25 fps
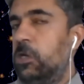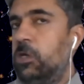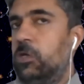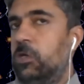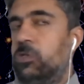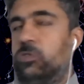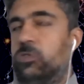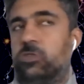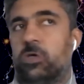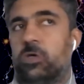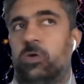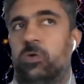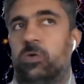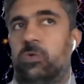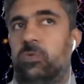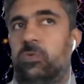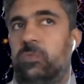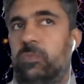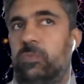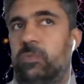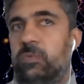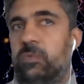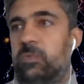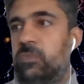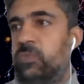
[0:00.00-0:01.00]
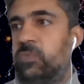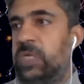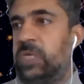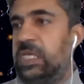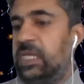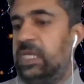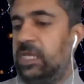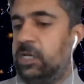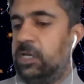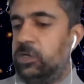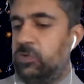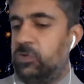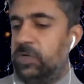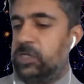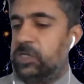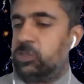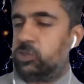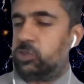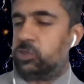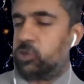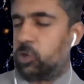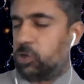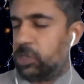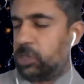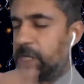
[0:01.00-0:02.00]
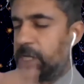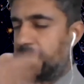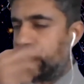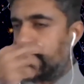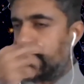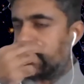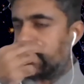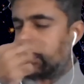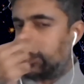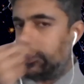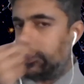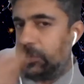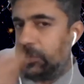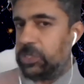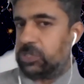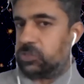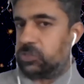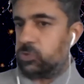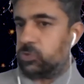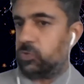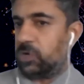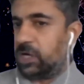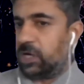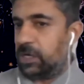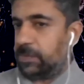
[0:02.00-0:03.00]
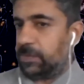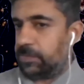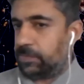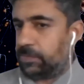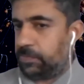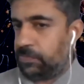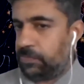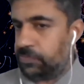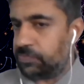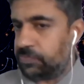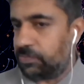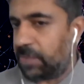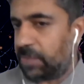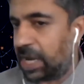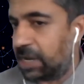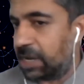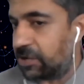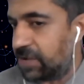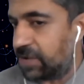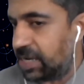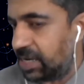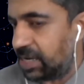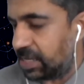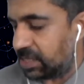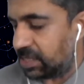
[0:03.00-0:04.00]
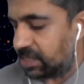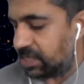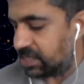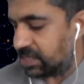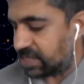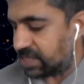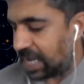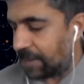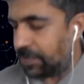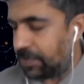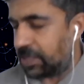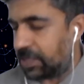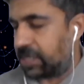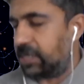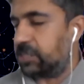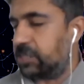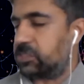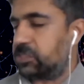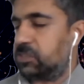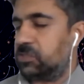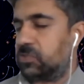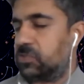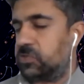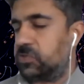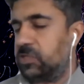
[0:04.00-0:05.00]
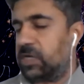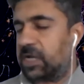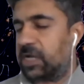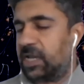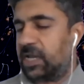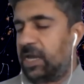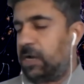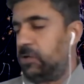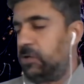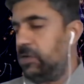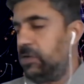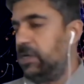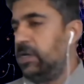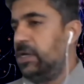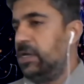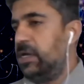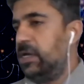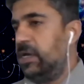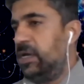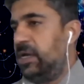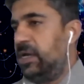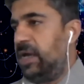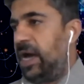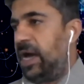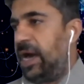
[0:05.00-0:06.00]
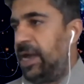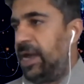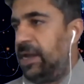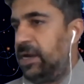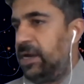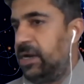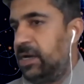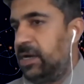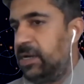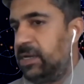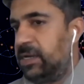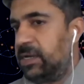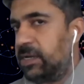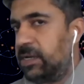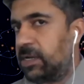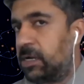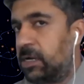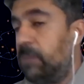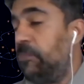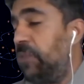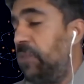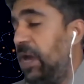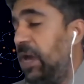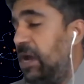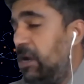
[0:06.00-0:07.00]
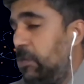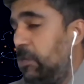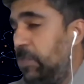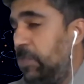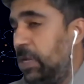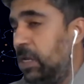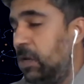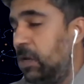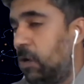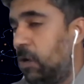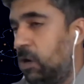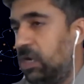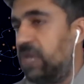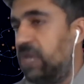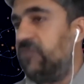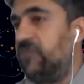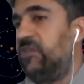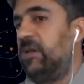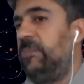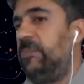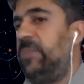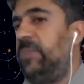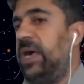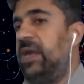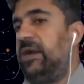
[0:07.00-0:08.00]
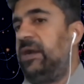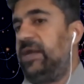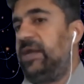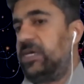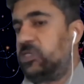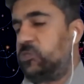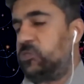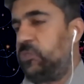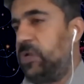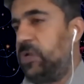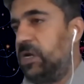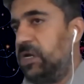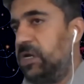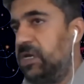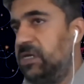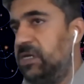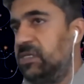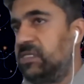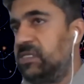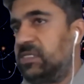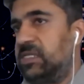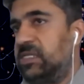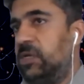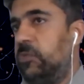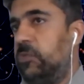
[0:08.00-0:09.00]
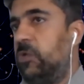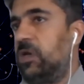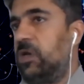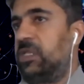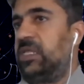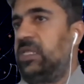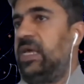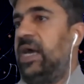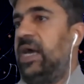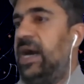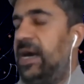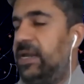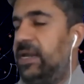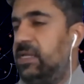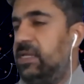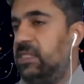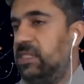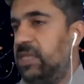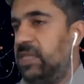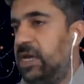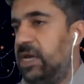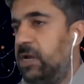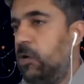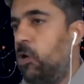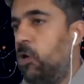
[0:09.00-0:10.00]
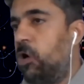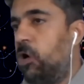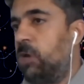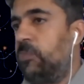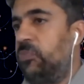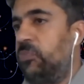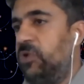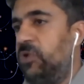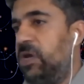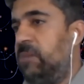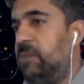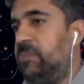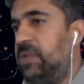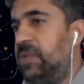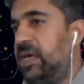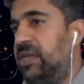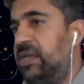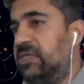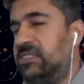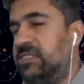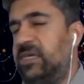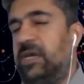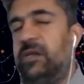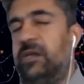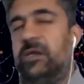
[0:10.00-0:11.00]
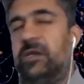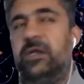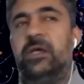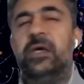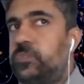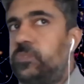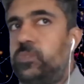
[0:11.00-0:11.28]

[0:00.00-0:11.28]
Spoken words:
So we needed to ensure that customers who were migrating these applications to the cloud had a comparable or even a better experience than what they had in their on-prem data center.